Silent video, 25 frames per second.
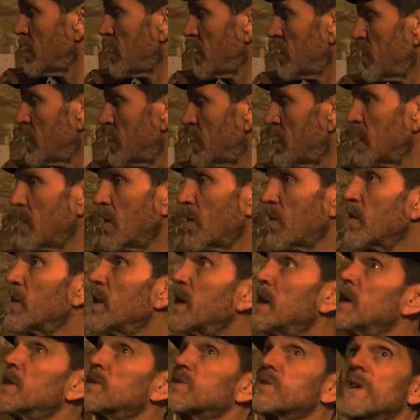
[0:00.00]
on, on
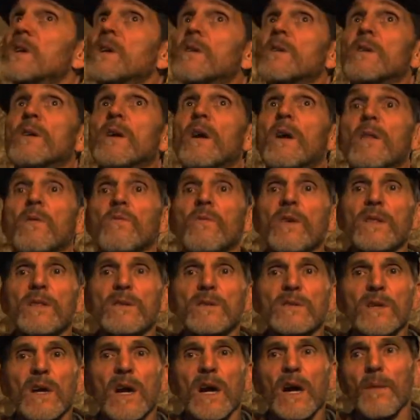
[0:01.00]
there, seal it all the way to the
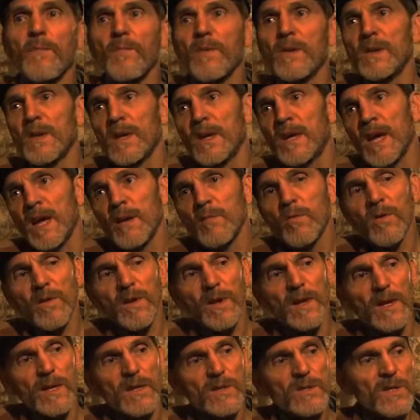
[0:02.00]
top and the gable
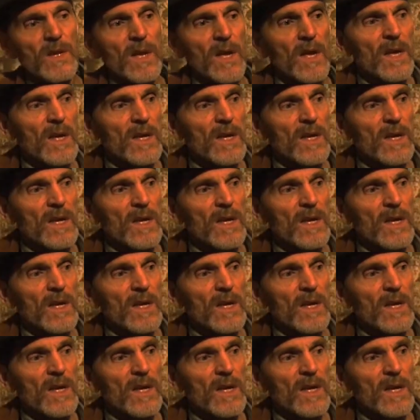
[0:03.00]
ends,